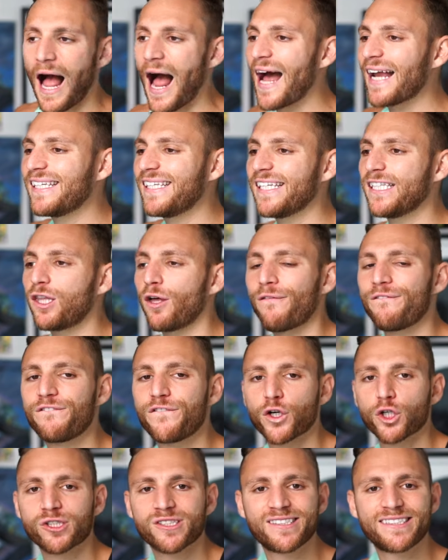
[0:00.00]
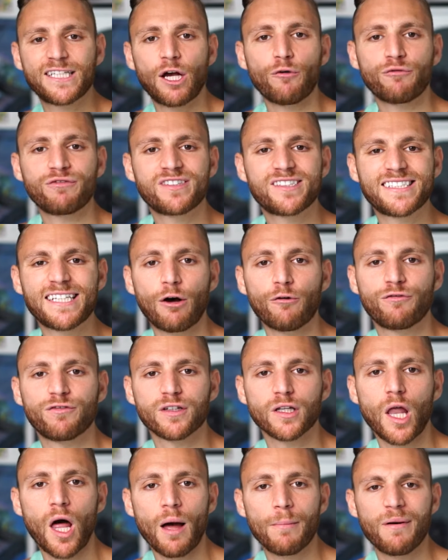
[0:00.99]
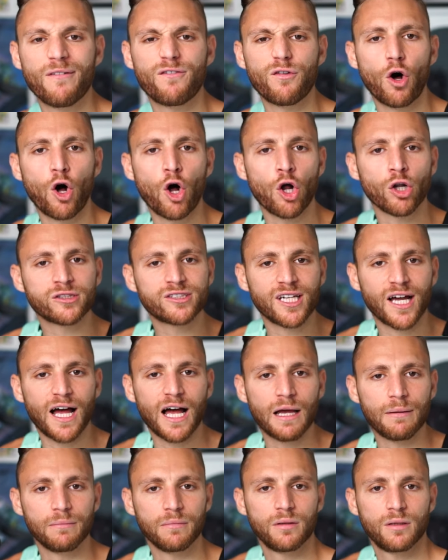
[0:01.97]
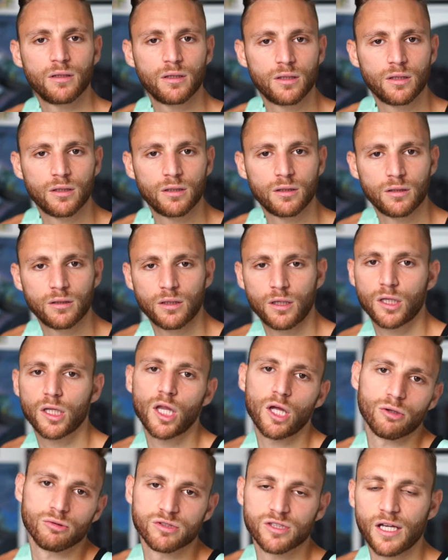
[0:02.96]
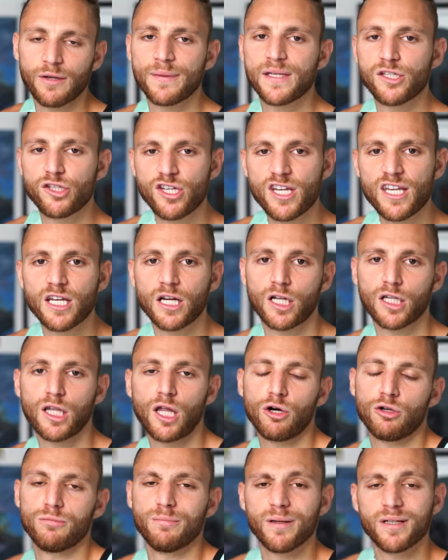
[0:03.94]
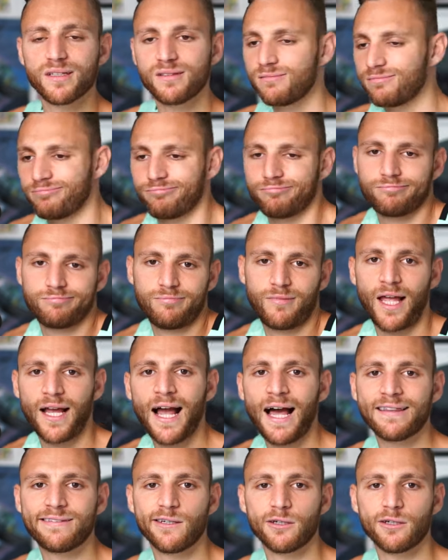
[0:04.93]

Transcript: I did the first self-lob of all time. Clones. I mean, you need a clone, but I got